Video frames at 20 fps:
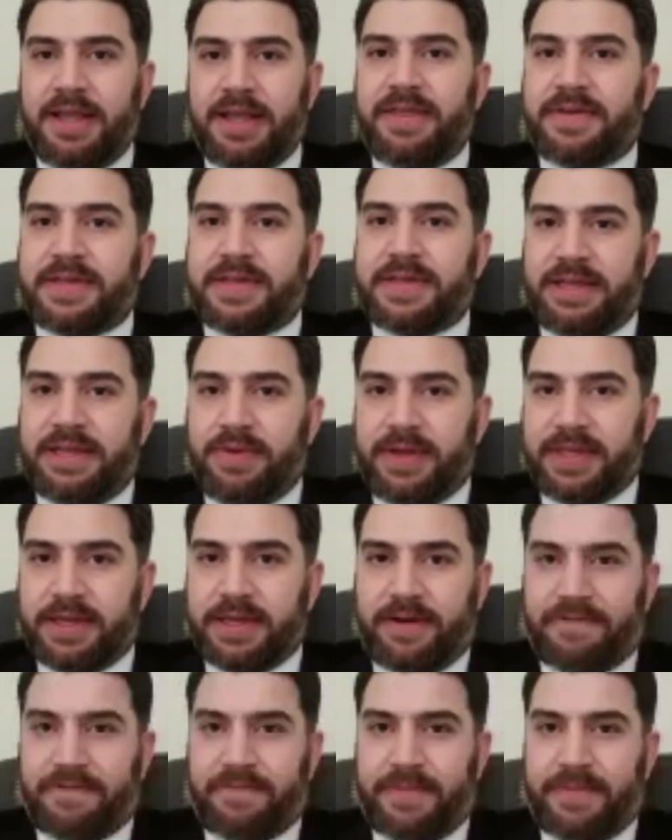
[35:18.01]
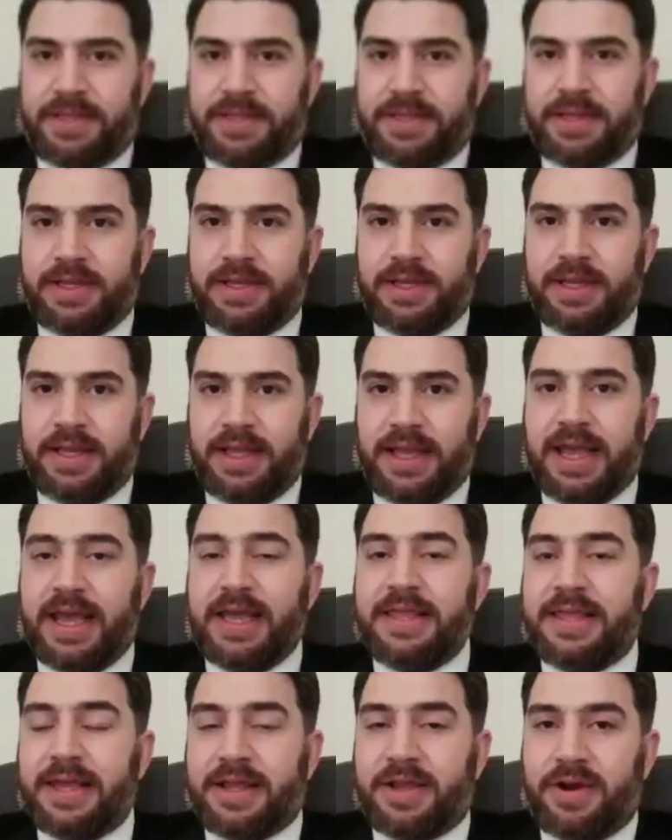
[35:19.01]
There's the U.S. government and
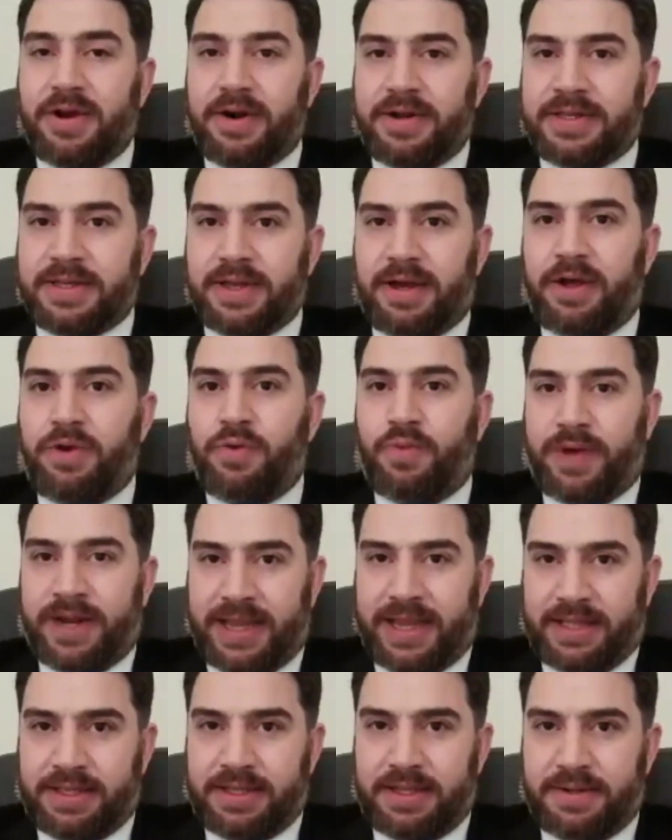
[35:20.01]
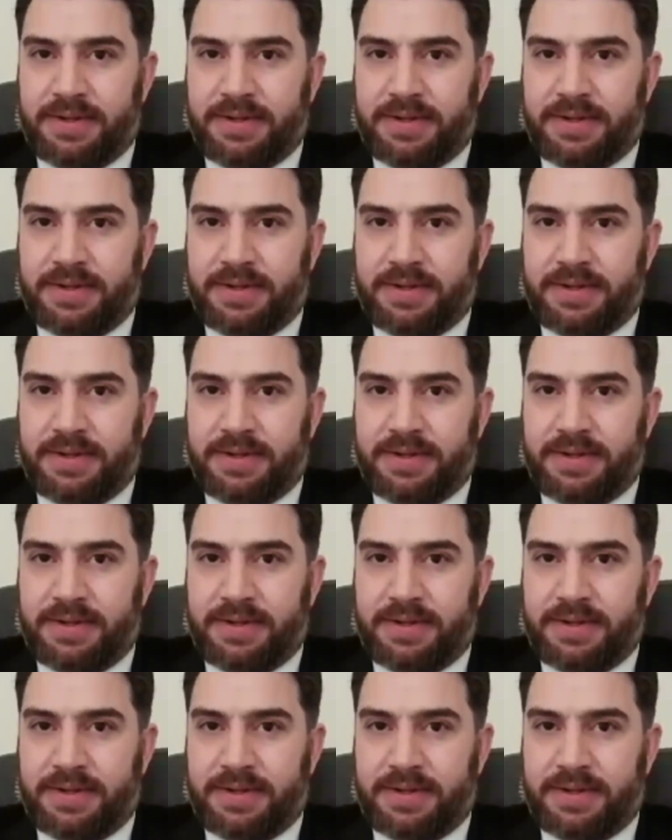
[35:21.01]
the Kurds on one end.